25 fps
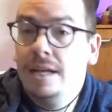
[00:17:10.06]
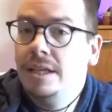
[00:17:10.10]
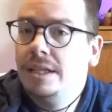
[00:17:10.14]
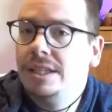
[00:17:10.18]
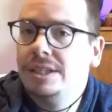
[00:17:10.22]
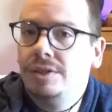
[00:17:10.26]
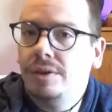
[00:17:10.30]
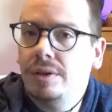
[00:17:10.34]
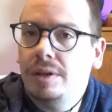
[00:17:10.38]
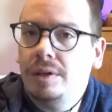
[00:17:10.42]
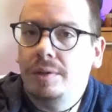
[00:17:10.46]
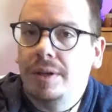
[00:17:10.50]

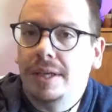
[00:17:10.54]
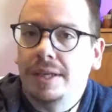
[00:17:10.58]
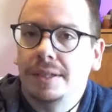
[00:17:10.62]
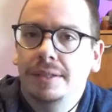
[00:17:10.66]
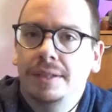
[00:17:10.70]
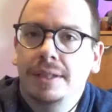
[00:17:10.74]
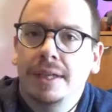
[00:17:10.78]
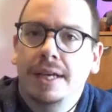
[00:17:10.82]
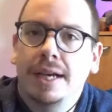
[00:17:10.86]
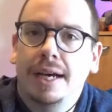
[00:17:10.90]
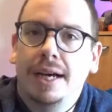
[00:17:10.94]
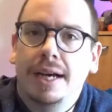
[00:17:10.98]
So anyway,
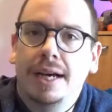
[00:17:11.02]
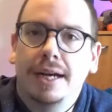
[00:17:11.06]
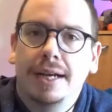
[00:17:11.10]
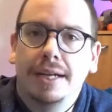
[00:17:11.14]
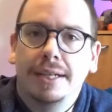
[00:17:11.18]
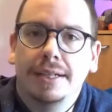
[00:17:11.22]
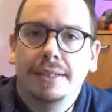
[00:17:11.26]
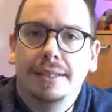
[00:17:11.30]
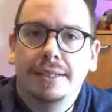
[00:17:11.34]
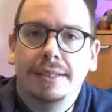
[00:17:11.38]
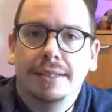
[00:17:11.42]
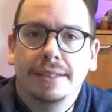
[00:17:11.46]

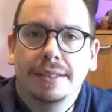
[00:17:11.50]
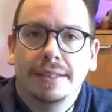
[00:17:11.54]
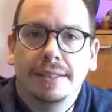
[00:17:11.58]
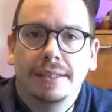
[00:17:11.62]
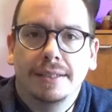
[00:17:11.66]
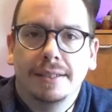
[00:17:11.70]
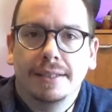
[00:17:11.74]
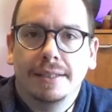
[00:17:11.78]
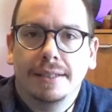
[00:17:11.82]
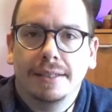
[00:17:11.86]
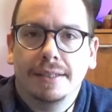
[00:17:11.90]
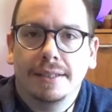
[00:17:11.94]

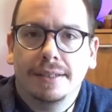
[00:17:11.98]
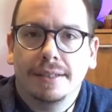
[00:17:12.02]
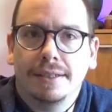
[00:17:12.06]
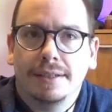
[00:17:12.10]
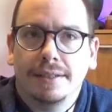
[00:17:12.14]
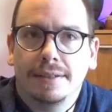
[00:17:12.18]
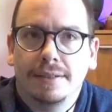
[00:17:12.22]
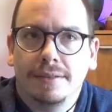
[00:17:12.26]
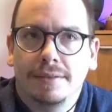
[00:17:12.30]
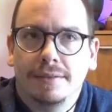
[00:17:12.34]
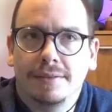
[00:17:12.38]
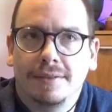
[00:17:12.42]

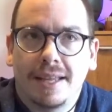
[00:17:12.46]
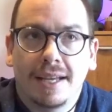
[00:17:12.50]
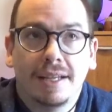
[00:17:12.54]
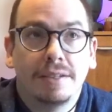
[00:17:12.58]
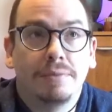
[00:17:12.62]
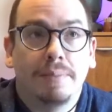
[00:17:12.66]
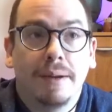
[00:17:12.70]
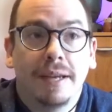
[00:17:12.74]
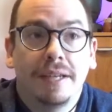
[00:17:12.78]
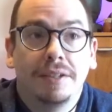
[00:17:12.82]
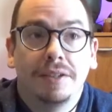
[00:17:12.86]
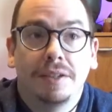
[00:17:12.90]
that's
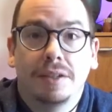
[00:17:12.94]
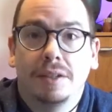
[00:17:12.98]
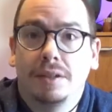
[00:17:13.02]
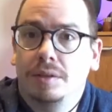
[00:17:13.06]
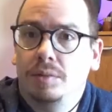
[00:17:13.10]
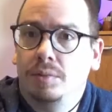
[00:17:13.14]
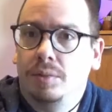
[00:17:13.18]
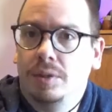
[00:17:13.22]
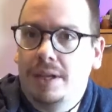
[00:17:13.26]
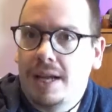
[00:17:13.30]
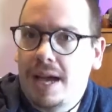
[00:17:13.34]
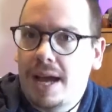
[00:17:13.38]
basically
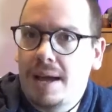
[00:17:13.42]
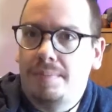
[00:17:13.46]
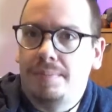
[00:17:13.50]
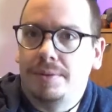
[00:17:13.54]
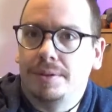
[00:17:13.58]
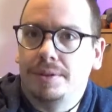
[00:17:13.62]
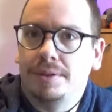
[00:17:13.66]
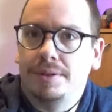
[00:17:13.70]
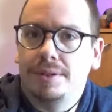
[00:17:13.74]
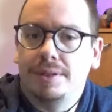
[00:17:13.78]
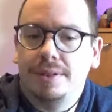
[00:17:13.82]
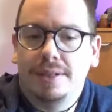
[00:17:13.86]
what
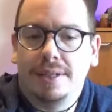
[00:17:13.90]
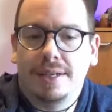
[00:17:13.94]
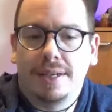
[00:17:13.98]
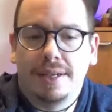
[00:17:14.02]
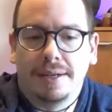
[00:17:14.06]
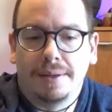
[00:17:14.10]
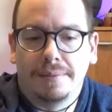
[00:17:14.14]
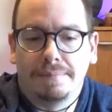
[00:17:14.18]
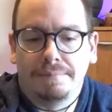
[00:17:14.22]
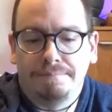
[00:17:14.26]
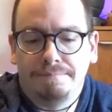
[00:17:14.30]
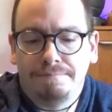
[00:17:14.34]
happened.
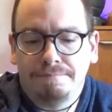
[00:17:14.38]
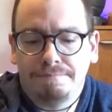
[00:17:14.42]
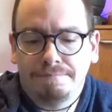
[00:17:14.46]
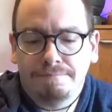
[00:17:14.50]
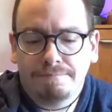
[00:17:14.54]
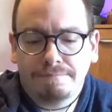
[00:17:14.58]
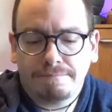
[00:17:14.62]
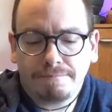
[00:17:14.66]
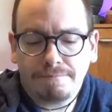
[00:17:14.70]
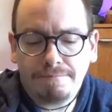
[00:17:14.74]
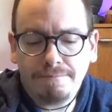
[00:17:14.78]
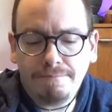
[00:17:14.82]

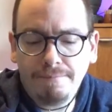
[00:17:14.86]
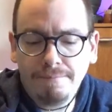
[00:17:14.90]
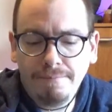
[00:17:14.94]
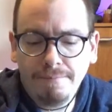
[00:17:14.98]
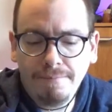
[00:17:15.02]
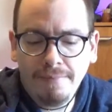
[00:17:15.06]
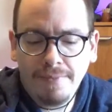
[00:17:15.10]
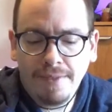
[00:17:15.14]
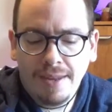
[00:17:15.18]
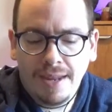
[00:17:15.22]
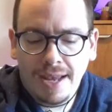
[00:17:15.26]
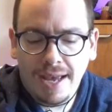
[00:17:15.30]

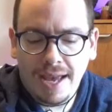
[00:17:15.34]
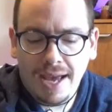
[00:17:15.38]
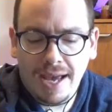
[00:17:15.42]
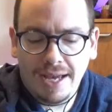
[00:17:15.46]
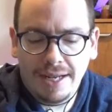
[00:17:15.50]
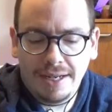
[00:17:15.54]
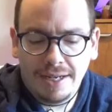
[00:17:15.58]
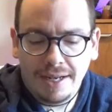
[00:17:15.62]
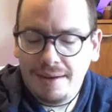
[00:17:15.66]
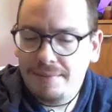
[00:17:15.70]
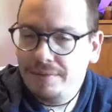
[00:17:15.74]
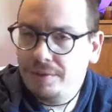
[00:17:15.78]

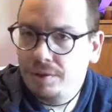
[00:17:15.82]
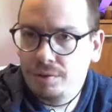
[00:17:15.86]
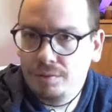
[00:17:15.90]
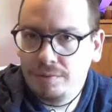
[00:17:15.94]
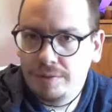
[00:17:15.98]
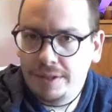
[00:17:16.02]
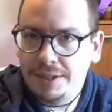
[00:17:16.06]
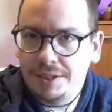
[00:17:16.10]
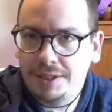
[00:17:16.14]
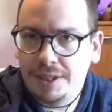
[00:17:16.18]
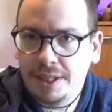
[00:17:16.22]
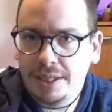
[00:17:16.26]
And after a
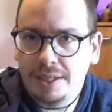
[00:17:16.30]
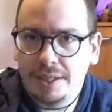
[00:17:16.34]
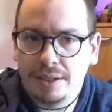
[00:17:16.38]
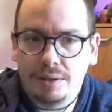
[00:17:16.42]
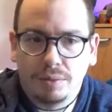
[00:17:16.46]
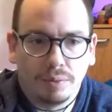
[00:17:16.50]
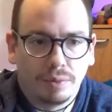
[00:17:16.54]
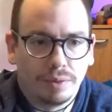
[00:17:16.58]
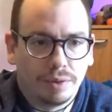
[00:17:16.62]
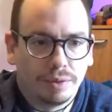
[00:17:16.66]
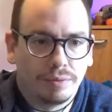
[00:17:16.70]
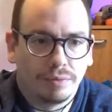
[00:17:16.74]
reset, it
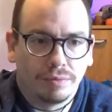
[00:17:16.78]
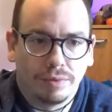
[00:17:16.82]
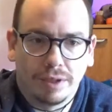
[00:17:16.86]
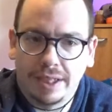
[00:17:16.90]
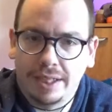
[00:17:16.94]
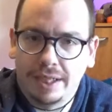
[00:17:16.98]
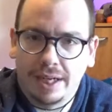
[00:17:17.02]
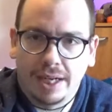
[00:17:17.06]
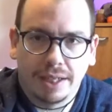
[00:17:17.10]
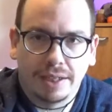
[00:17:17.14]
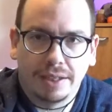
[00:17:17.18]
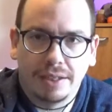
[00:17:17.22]
would
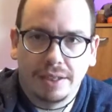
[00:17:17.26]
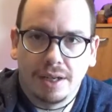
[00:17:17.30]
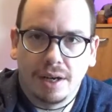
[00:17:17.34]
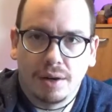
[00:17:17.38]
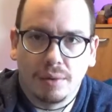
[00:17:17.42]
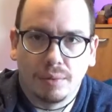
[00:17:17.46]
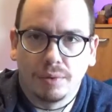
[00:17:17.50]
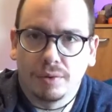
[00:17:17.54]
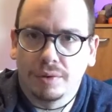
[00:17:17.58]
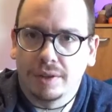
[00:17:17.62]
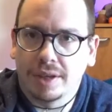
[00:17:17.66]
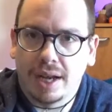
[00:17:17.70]
reconnect to the
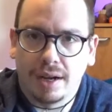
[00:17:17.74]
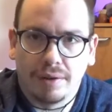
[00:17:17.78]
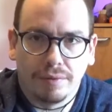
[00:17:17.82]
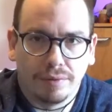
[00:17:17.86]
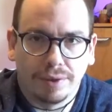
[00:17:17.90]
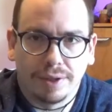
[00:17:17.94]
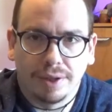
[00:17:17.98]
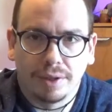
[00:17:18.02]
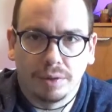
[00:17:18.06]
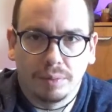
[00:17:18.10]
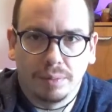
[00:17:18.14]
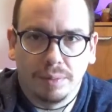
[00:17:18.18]
network,
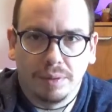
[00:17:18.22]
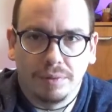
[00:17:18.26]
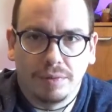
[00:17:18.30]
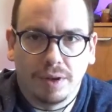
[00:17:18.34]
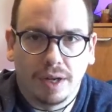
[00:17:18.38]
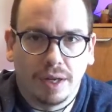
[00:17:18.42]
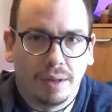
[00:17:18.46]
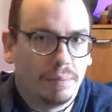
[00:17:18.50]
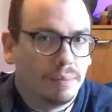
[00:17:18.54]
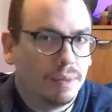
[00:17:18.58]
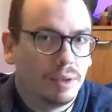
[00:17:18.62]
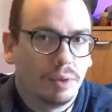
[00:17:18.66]
everything would be
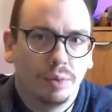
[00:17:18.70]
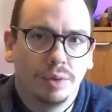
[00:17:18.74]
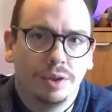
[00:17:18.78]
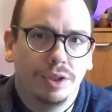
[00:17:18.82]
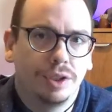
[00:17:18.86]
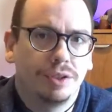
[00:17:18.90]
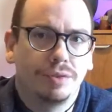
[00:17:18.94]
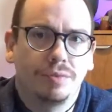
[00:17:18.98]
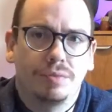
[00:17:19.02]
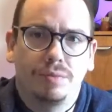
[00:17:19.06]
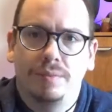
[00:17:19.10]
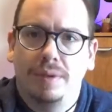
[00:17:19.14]
fine, but
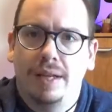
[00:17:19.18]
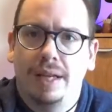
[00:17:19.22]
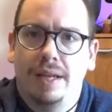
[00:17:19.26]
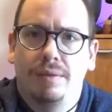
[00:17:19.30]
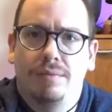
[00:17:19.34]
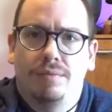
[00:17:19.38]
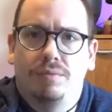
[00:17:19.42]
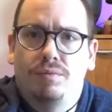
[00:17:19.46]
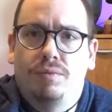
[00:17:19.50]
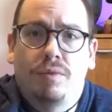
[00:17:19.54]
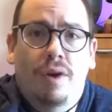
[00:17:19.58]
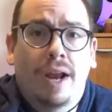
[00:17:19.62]

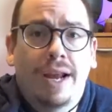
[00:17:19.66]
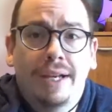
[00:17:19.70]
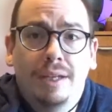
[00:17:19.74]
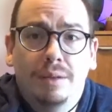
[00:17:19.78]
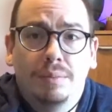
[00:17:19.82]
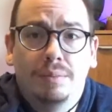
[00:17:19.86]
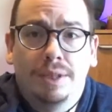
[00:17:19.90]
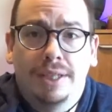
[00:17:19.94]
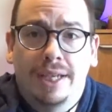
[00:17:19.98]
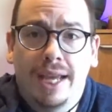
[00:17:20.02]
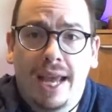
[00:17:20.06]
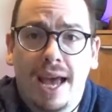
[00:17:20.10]
it
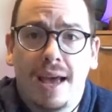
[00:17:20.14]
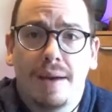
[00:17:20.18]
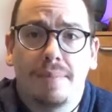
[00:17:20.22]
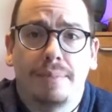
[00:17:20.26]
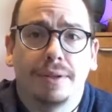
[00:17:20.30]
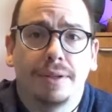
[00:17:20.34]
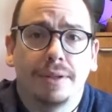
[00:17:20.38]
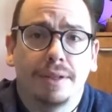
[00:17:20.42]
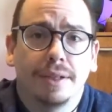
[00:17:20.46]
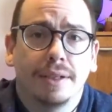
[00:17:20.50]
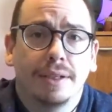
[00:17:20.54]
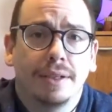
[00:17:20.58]
randomly
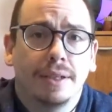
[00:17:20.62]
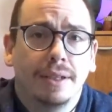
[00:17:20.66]
happened.